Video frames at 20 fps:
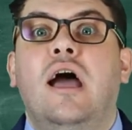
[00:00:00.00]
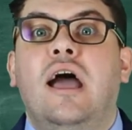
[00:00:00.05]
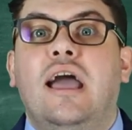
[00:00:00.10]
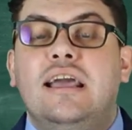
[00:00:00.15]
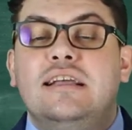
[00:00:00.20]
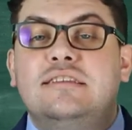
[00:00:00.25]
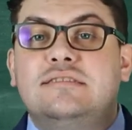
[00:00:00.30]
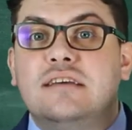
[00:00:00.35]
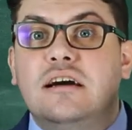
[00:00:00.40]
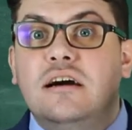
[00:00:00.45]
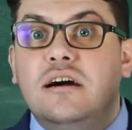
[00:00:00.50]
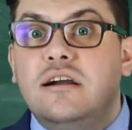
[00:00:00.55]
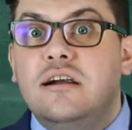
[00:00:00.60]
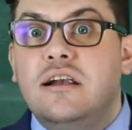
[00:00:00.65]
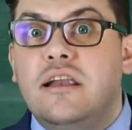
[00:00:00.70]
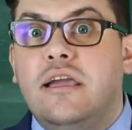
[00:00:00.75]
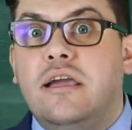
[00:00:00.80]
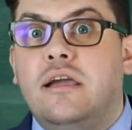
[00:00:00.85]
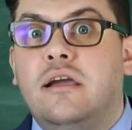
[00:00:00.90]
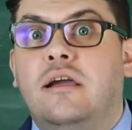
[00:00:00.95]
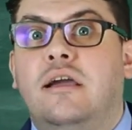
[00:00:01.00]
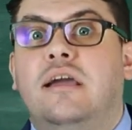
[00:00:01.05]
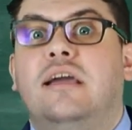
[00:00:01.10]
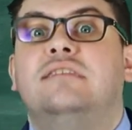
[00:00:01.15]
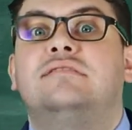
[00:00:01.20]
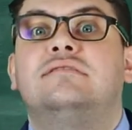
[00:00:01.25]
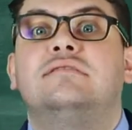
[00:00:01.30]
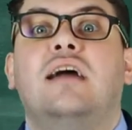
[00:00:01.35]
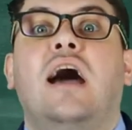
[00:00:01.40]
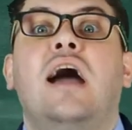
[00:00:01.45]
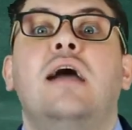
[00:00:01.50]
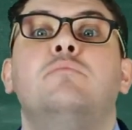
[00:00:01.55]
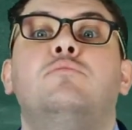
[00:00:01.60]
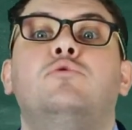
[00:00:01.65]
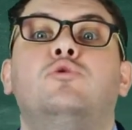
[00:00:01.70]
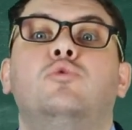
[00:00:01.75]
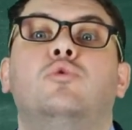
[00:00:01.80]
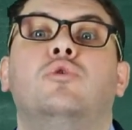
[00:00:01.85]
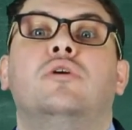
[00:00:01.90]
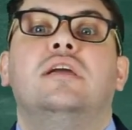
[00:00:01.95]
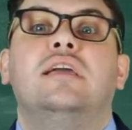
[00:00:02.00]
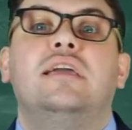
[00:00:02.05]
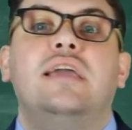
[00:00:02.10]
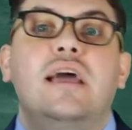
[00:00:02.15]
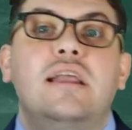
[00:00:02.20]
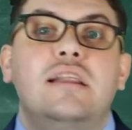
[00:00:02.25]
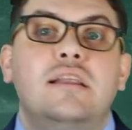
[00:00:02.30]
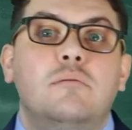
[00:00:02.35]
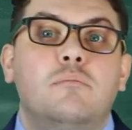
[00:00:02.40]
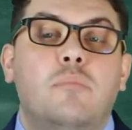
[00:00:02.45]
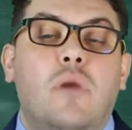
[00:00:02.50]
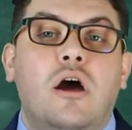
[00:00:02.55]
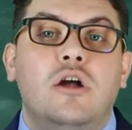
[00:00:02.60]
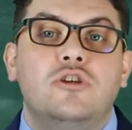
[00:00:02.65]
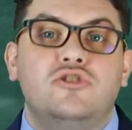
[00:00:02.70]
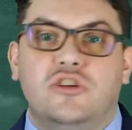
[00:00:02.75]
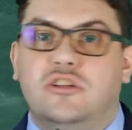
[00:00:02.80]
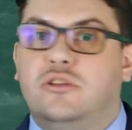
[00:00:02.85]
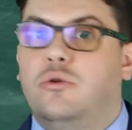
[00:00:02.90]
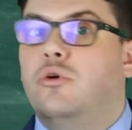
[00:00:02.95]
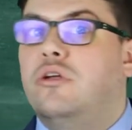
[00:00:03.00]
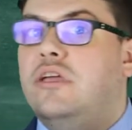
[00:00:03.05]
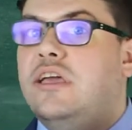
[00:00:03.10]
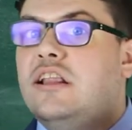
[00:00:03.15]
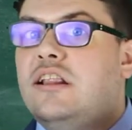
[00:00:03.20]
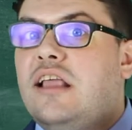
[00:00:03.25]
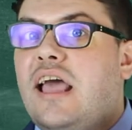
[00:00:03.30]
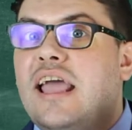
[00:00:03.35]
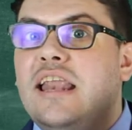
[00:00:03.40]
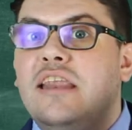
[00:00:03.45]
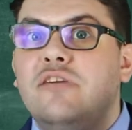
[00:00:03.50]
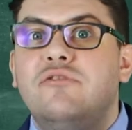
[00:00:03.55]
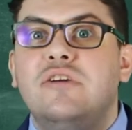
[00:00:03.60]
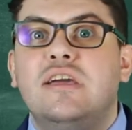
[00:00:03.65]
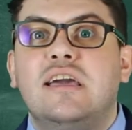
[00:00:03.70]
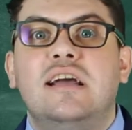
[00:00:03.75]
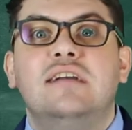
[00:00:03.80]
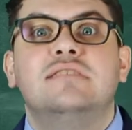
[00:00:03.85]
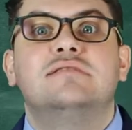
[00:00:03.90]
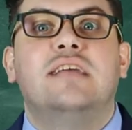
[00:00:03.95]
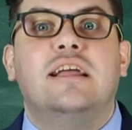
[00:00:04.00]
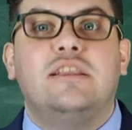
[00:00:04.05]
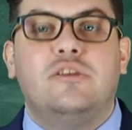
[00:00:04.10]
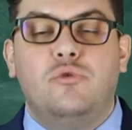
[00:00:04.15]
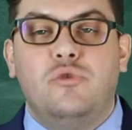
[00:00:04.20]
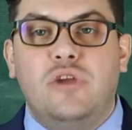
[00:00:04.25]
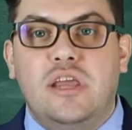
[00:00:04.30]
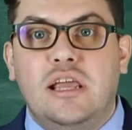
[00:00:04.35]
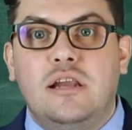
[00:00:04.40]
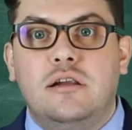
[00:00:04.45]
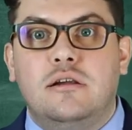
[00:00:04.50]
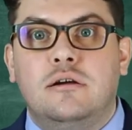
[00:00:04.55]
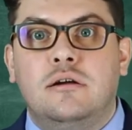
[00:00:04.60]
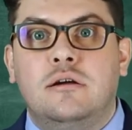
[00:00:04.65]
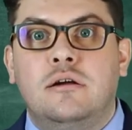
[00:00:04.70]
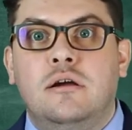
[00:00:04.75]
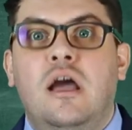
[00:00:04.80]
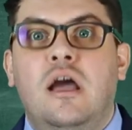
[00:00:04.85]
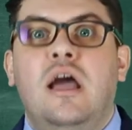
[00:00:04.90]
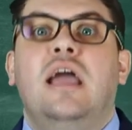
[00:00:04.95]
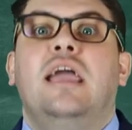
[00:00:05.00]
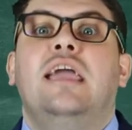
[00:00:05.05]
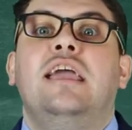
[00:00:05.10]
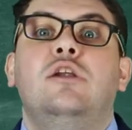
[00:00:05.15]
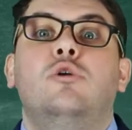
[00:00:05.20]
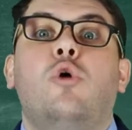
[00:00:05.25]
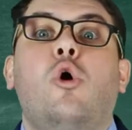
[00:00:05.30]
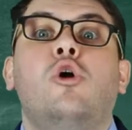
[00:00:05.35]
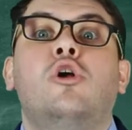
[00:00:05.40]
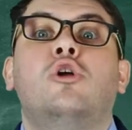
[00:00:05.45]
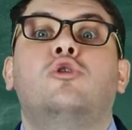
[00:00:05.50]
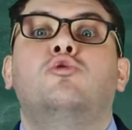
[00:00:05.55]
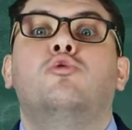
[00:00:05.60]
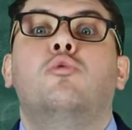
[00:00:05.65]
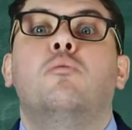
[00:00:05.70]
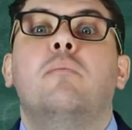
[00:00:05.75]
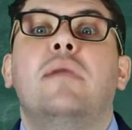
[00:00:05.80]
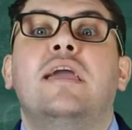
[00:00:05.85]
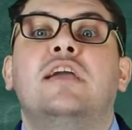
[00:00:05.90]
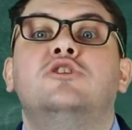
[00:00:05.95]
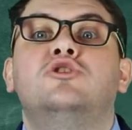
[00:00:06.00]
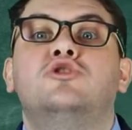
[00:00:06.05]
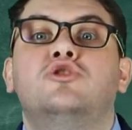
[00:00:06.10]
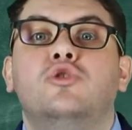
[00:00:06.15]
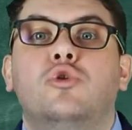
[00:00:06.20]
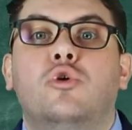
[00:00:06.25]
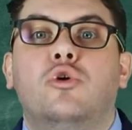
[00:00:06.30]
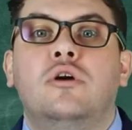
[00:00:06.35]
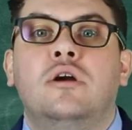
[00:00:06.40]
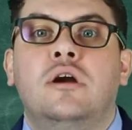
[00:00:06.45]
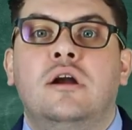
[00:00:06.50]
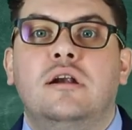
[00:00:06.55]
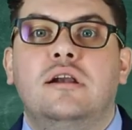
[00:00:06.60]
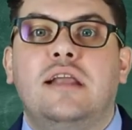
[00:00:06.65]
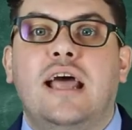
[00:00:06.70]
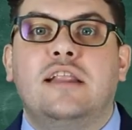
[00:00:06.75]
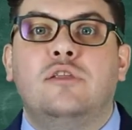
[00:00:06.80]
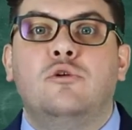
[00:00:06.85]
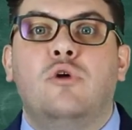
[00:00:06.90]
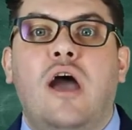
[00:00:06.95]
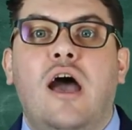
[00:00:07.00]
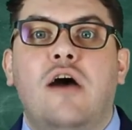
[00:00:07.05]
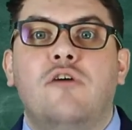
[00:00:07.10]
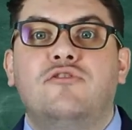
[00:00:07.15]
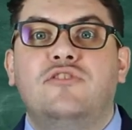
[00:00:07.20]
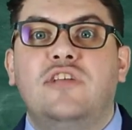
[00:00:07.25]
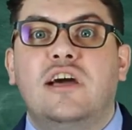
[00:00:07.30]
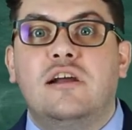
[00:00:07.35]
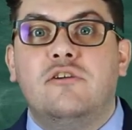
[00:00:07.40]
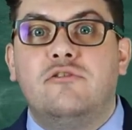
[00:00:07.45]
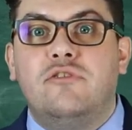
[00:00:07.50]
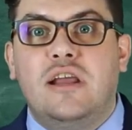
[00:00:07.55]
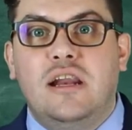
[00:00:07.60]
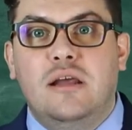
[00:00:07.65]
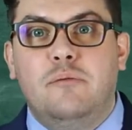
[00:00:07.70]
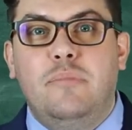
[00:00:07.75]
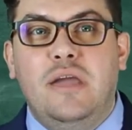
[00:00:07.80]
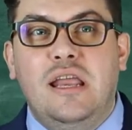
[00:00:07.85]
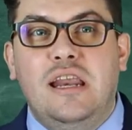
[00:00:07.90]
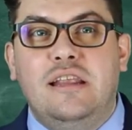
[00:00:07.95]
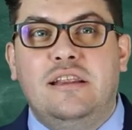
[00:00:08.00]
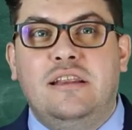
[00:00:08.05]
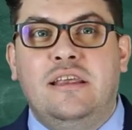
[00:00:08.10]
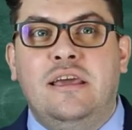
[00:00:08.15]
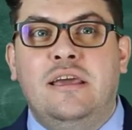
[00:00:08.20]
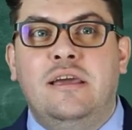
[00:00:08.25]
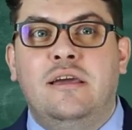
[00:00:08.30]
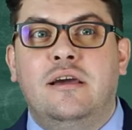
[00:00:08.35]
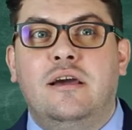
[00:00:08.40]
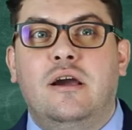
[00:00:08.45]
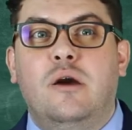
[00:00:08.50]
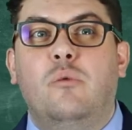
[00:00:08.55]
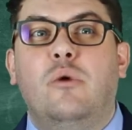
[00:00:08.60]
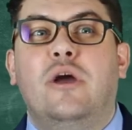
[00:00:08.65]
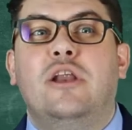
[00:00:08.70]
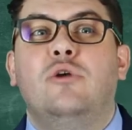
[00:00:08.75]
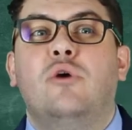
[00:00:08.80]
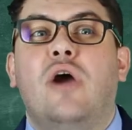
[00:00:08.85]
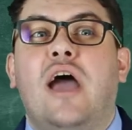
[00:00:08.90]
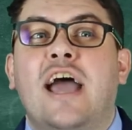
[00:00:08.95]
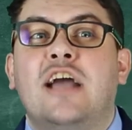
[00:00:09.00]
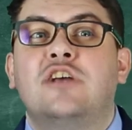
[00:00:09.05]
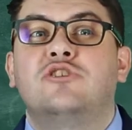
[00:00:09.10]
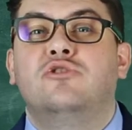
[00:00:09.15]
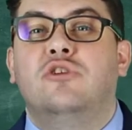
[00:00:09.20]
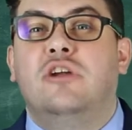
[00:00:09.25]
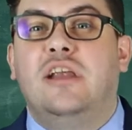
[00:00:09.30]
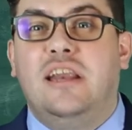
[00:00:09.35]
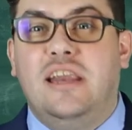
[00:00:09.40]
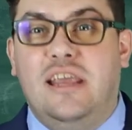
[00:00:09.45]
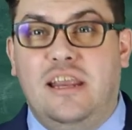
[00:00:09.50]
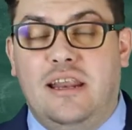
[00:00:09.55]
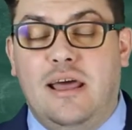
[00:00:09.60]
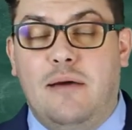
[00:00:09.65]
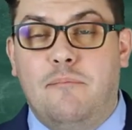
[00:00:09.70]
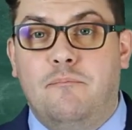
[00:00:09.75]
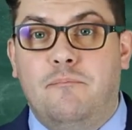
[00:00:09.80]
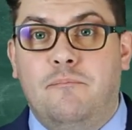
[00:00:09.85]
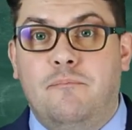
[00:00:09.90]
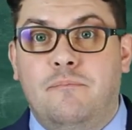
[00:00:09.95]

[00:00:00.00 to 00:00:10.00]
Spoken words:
It's early. It's time to get the budget or get anything else that you need in order to make sure that you have their availability when you actually need them.